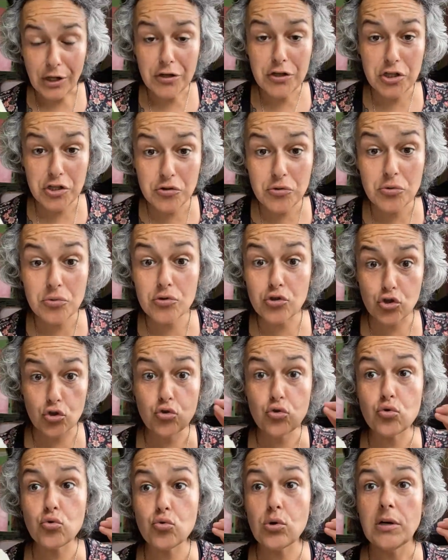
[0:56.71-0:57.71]

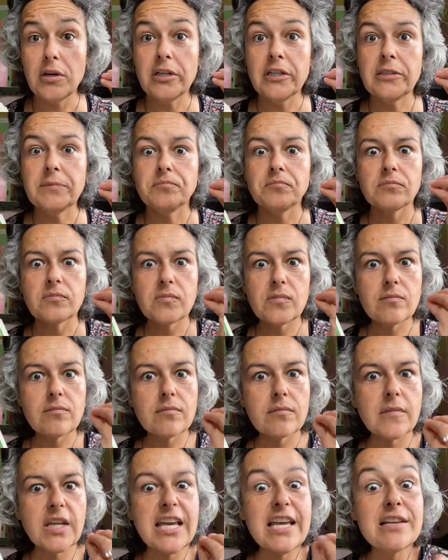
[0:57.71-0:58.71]
to
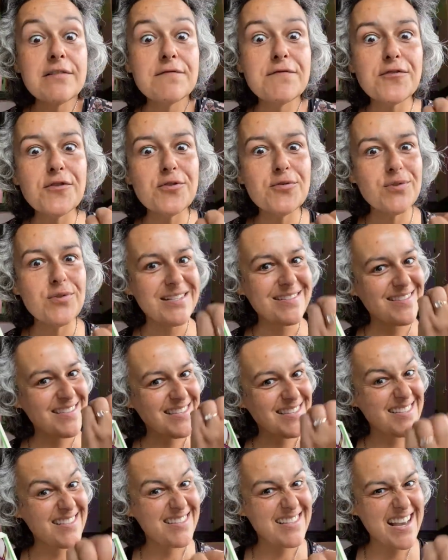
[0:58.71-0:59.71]
influence
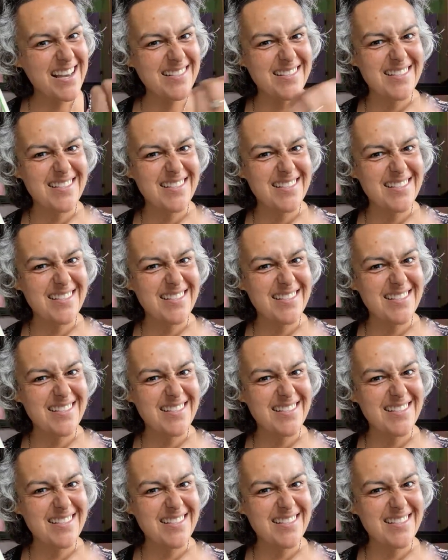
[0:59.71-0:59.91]
said